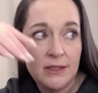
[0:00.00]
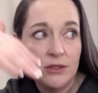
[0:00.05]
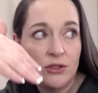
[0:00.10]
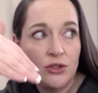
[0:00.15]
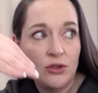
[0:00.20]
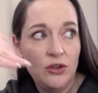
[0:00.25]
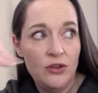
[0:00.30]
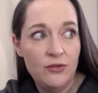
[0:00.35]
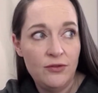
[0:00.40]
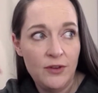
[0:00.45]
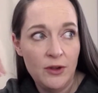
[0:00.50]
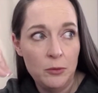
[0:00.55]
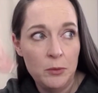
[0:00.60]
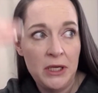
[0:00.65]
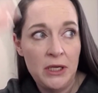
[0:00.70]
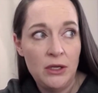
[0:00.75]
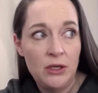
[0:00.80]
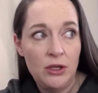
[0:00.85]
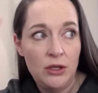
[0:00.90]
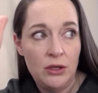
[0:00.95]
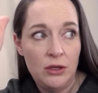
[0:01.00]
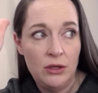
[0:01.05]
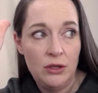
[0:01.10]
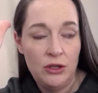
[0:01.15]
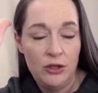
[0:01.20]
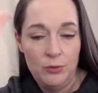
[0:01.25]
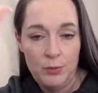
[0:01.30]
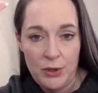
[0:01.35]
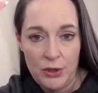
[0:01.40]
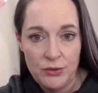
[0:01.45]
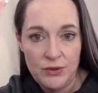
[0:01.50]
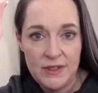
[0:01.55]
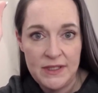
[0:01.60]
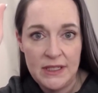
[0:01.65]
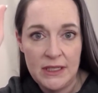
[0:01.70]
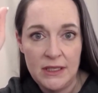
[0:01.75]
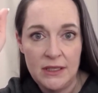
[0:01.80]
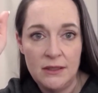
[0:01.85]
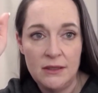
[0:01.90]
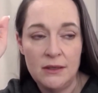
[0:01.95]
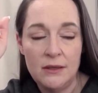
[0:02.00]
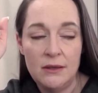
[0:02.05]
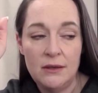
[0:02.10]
So you film it, you post it,